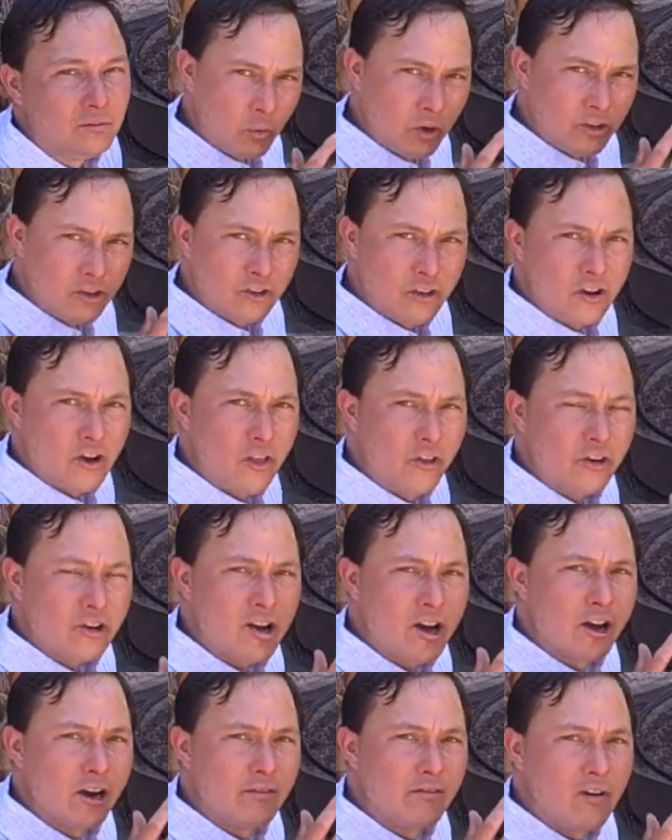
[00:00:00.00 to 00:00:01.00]
which is
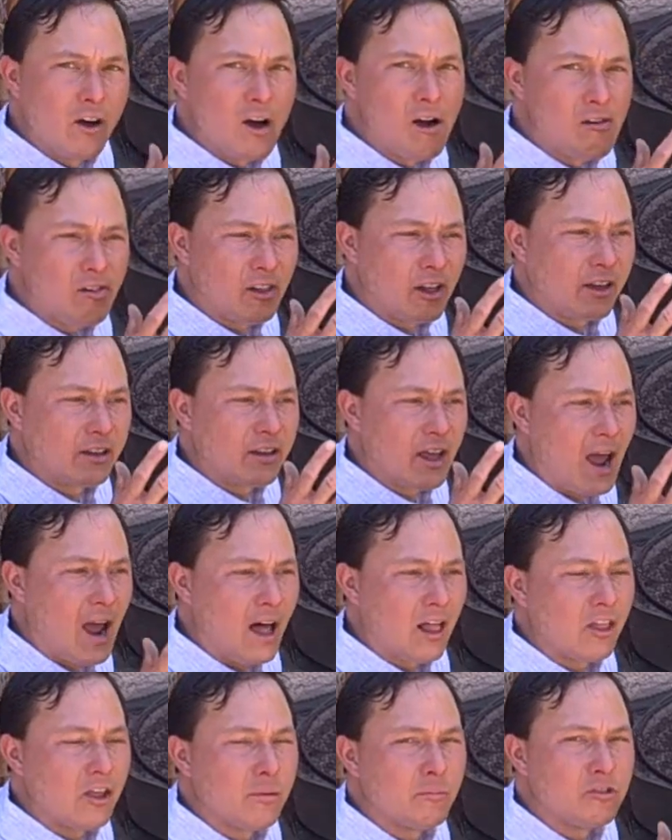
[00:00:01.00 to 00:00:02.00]
another kind of like
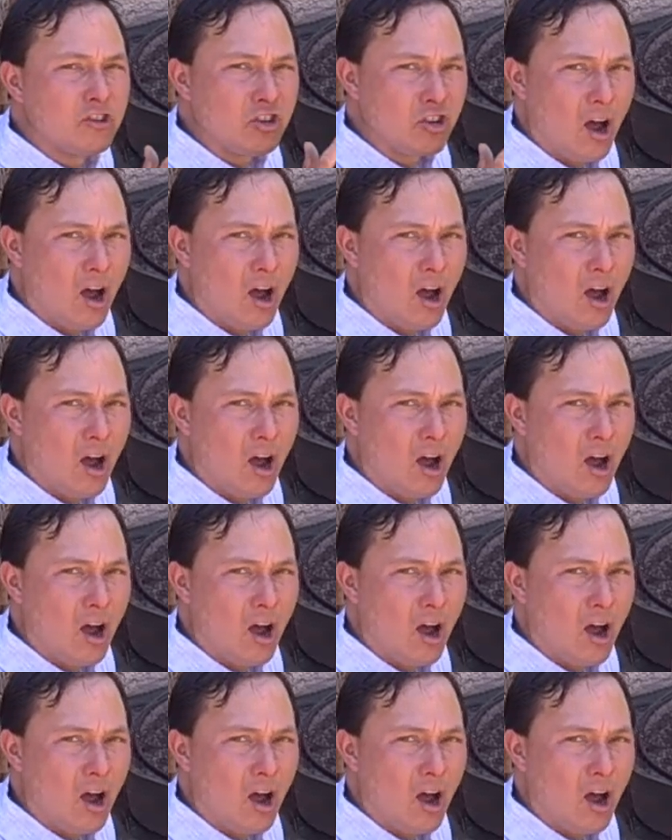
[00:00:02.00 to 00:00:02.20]
allium